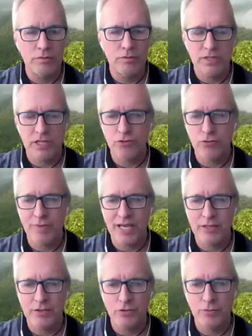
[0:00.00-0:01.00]
that you might
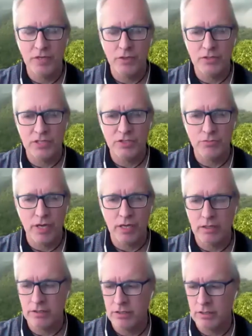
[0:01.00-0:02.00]
know because he's well
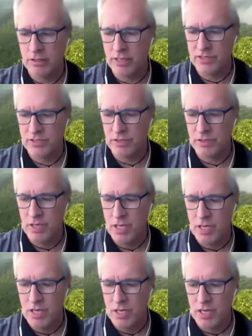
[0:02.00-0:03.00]
known as
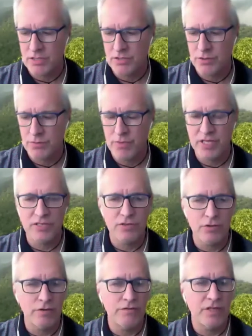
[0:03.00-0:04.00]
a Minister
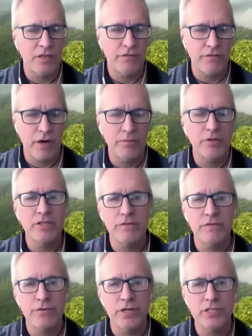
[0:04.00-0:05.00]
of the Environment in
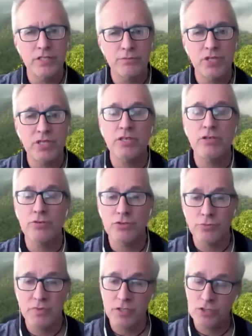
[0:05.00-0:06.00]
French. But he used
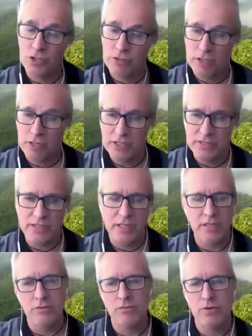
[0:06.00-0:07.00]
to be a journalist, and
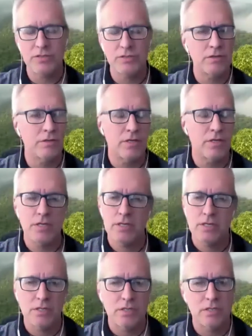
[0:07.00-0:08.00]

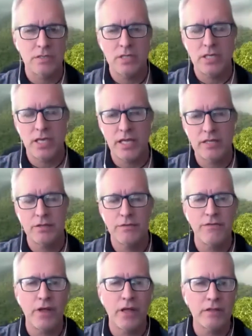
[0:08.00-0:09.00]
he had
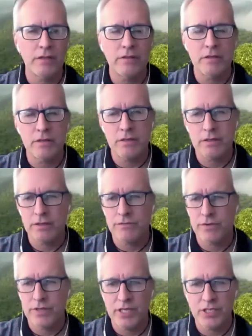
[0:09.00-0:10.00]
founded a
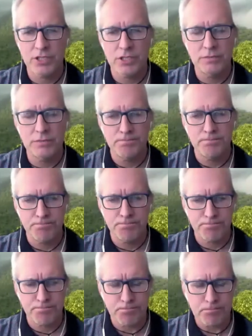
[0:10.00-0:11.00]
foundation.
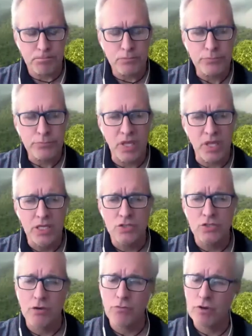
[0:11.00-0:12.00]

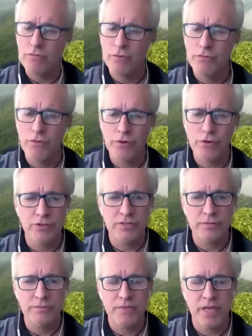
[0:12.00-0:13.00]
So I worked for 4 years,
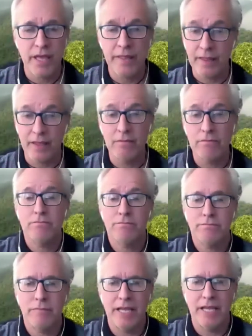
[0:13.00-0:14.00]
and then
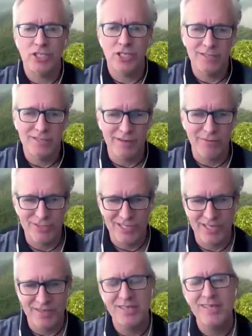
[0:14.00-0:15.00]
by chance, I would
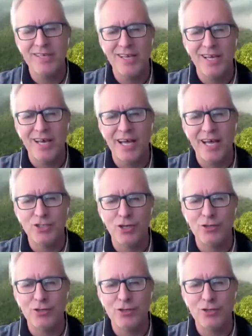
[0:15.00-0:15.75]
say, I joined